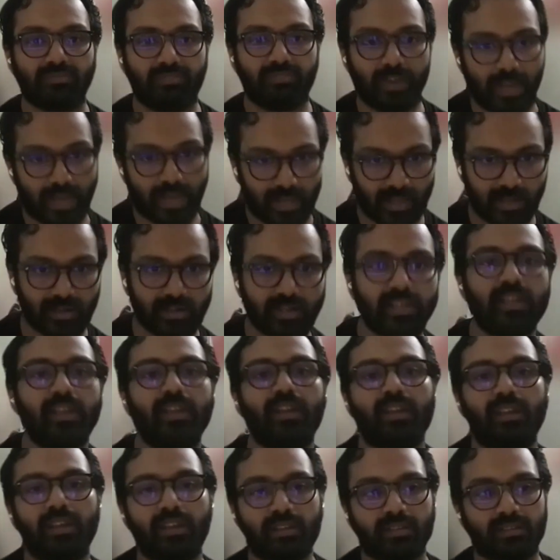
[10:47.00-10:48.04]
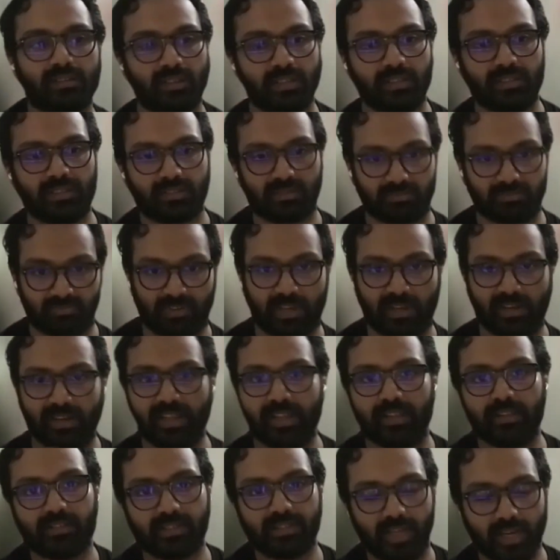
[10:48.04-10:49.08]
fairly it's
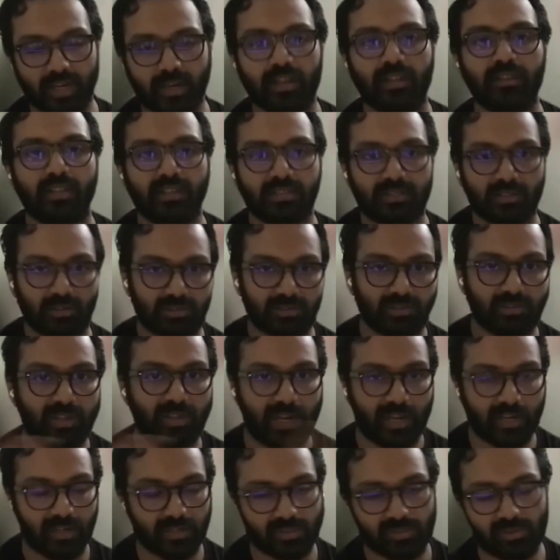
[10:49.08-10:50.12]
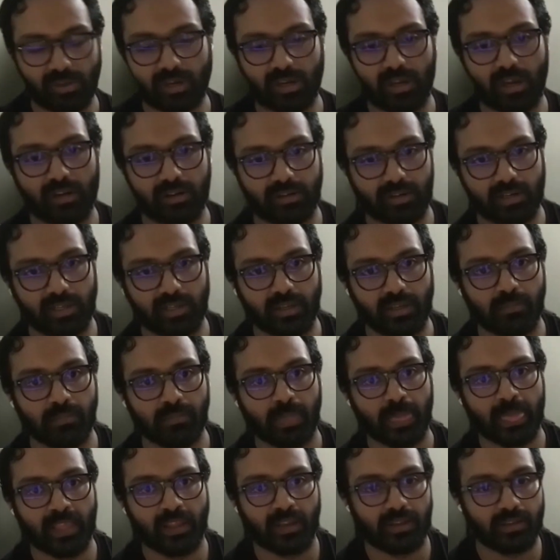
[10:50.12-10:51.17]
fairly inside, and there's lots of green, so I can't really
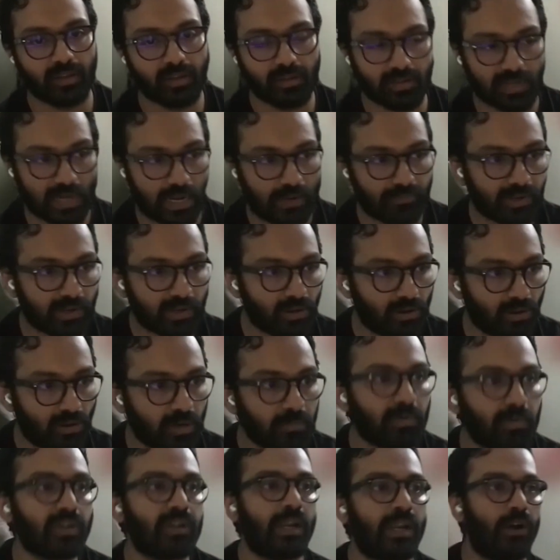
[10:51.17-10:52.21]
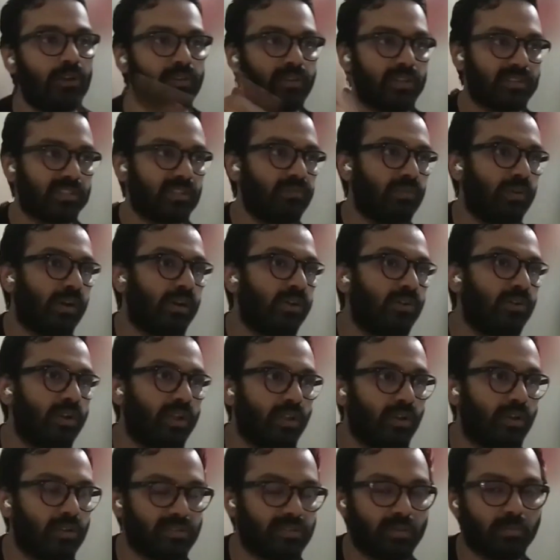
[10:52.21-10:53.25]
hear traffic a lot. But now there's some work
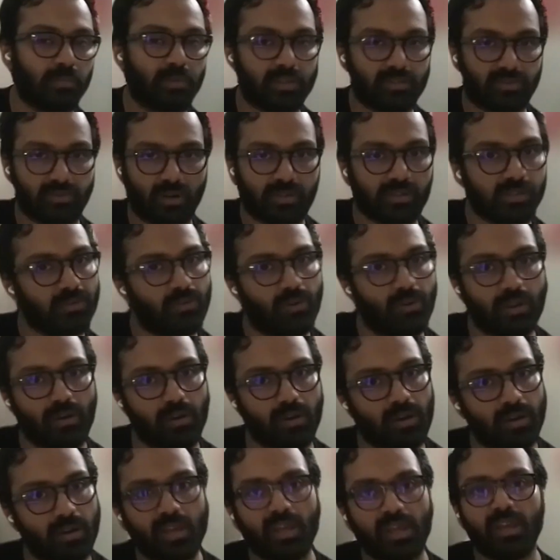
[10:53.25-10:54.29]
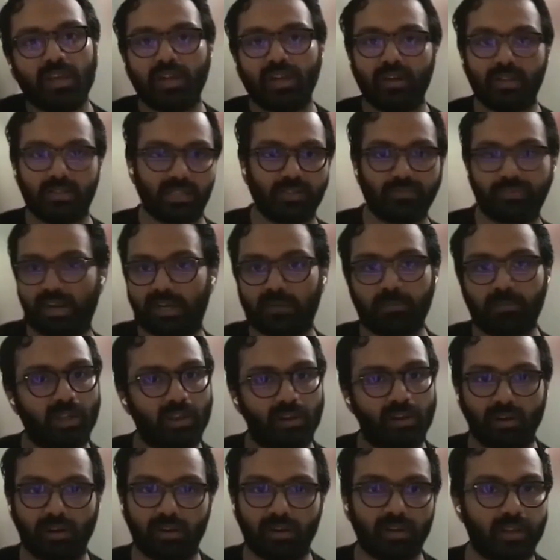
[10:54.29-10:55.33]
going on, some construction going on. It doesn't affect me
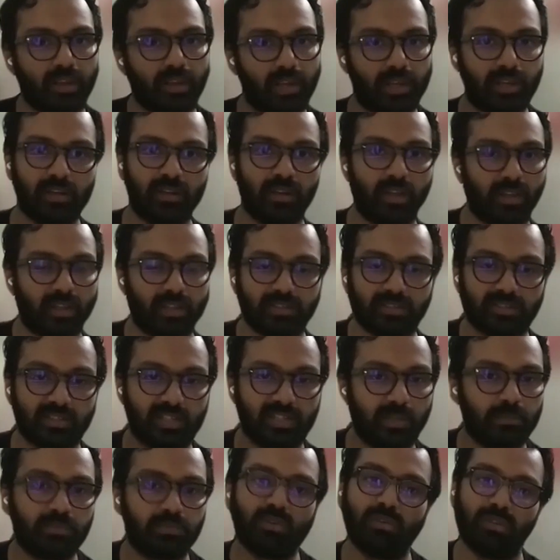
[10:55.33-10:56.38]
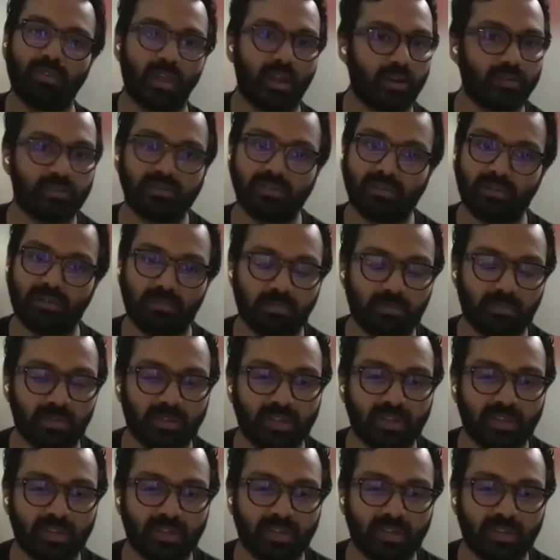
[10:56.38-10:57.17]
a lot. Like, I can sleep through that. So